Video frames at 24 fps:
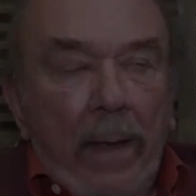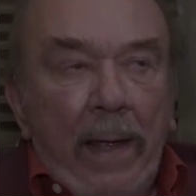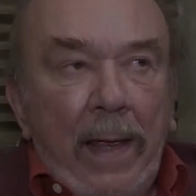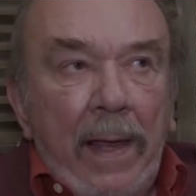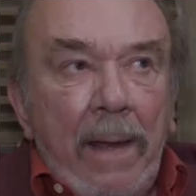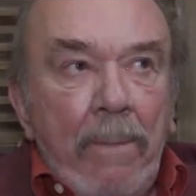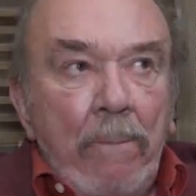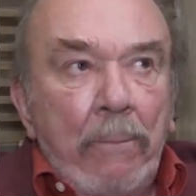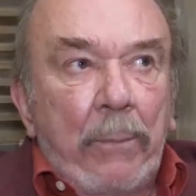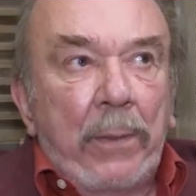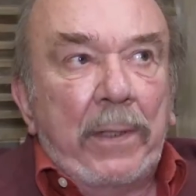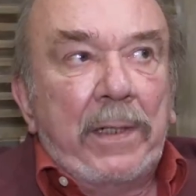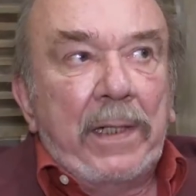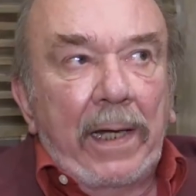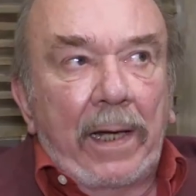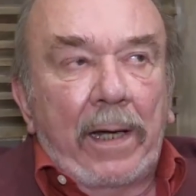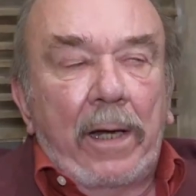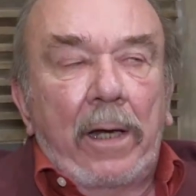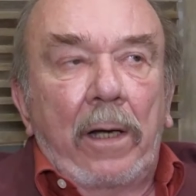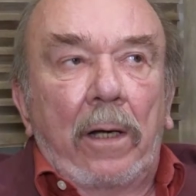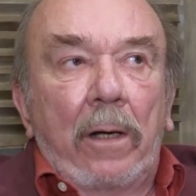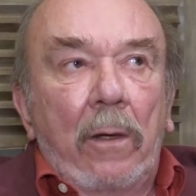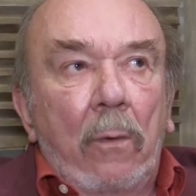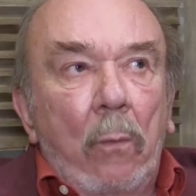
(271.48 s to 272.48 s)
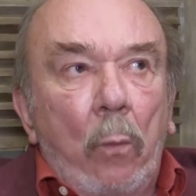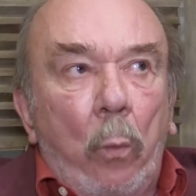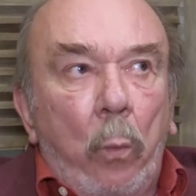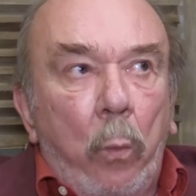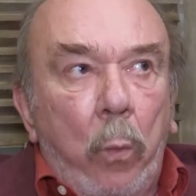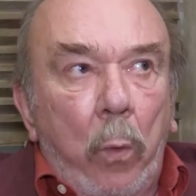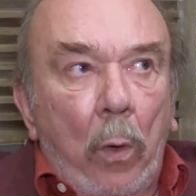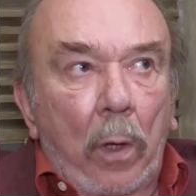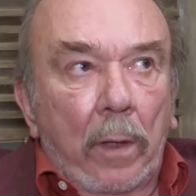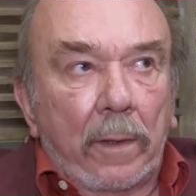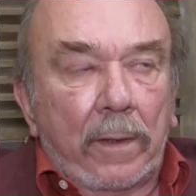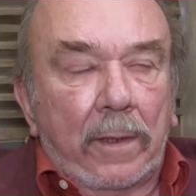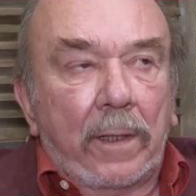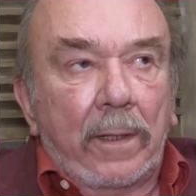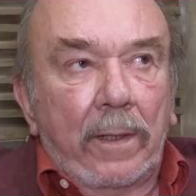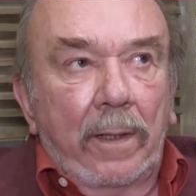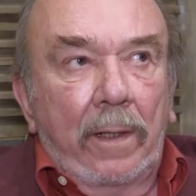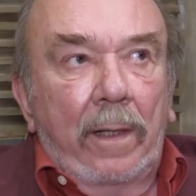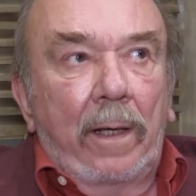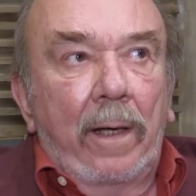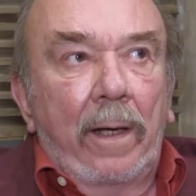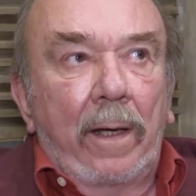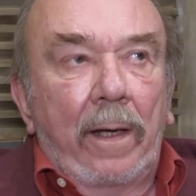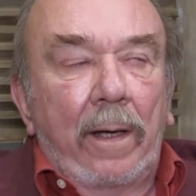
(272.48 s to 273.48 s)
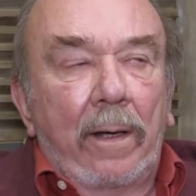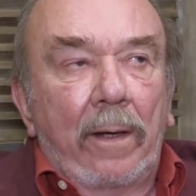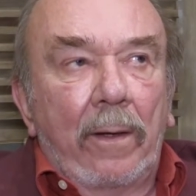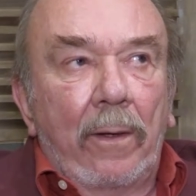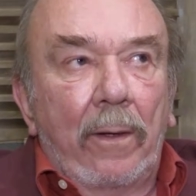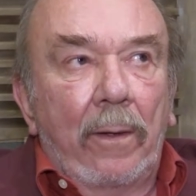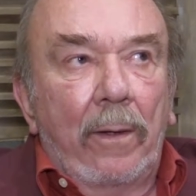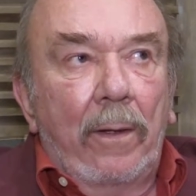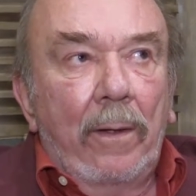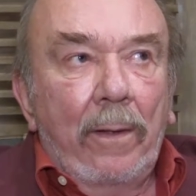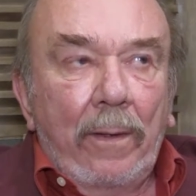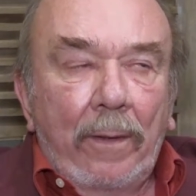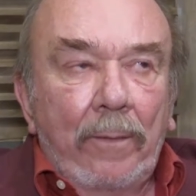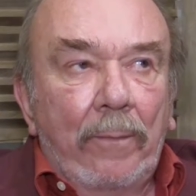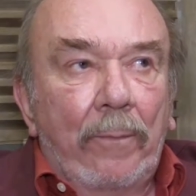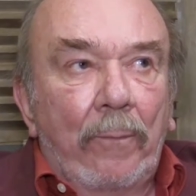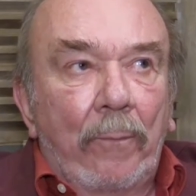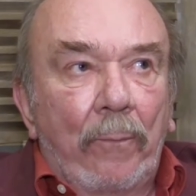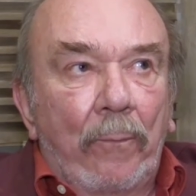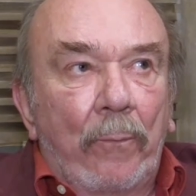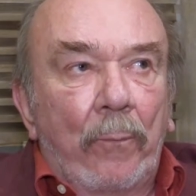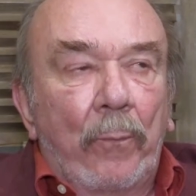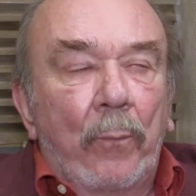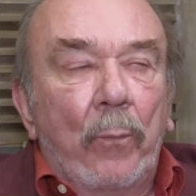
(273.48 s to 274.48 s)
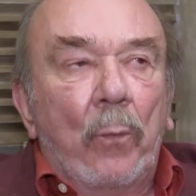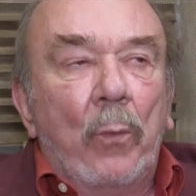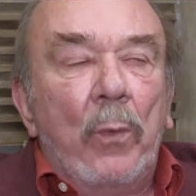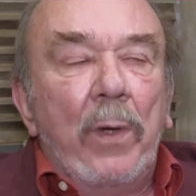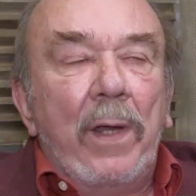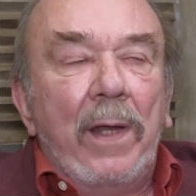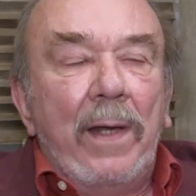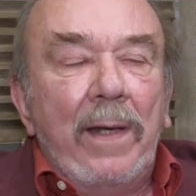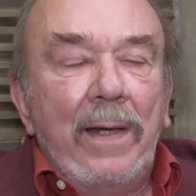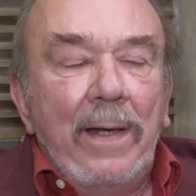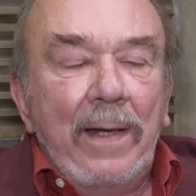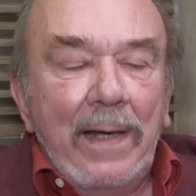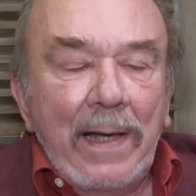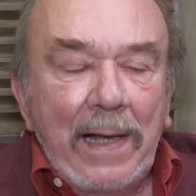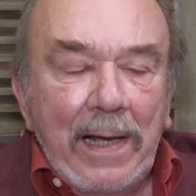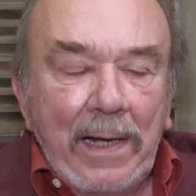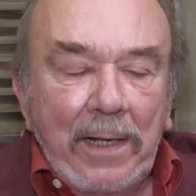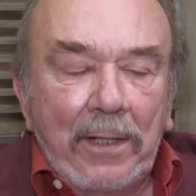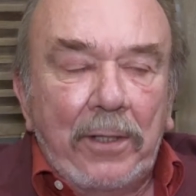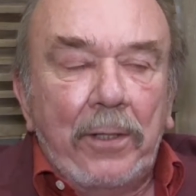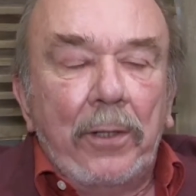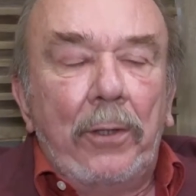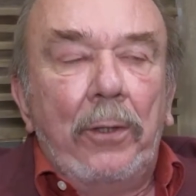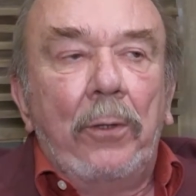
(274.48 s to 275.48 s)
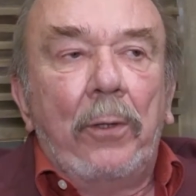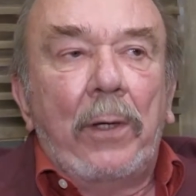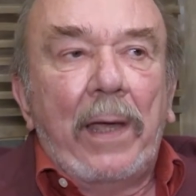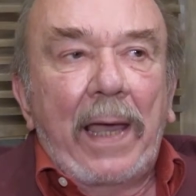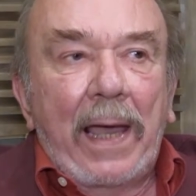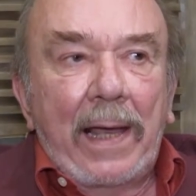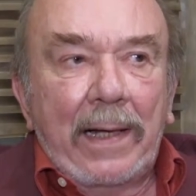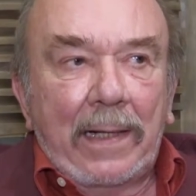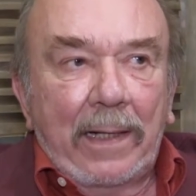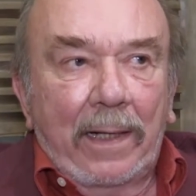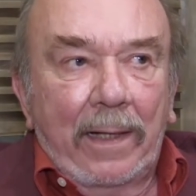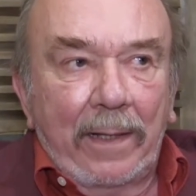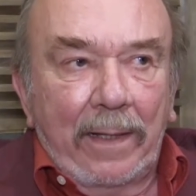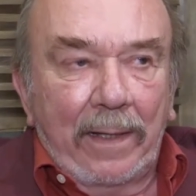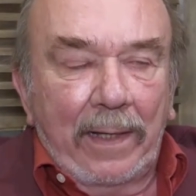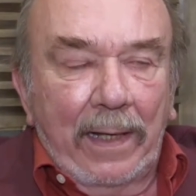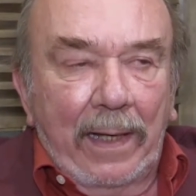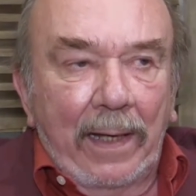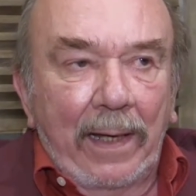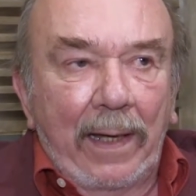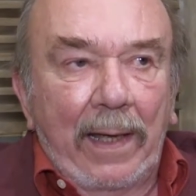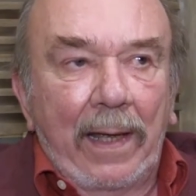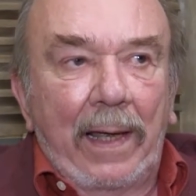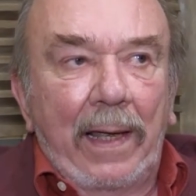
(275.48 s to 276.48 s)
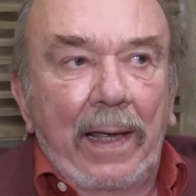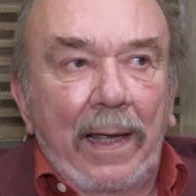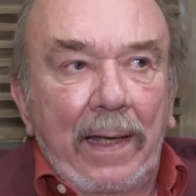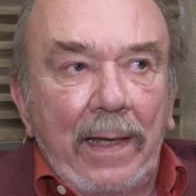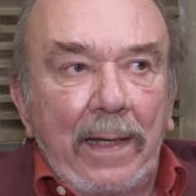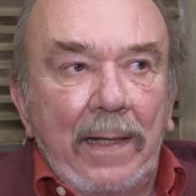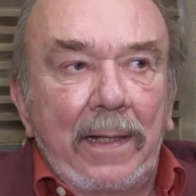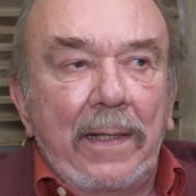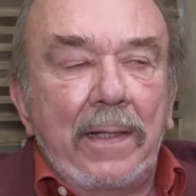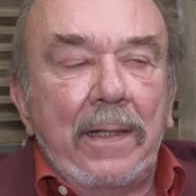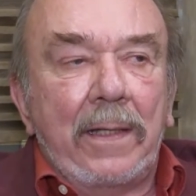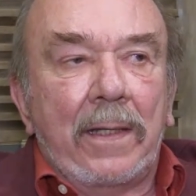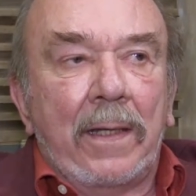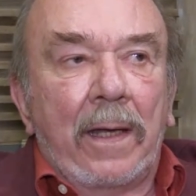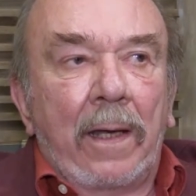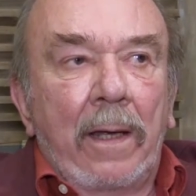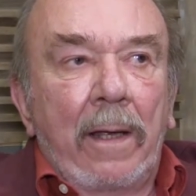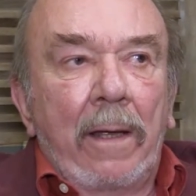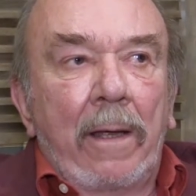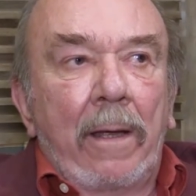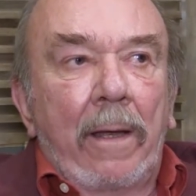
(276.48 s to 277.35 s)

In particular, what we need to look at, I think, is